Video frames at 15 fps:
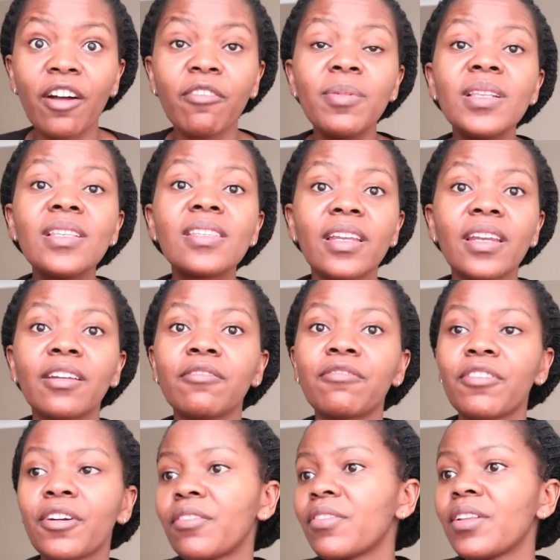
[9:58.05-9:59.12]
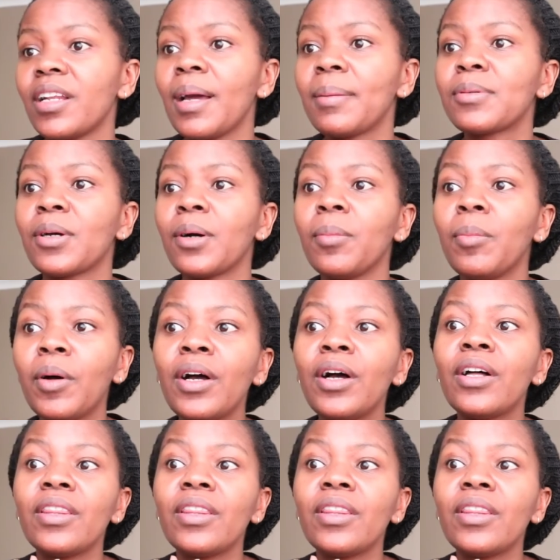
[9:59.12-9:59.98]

I've been sitting in front of the laptop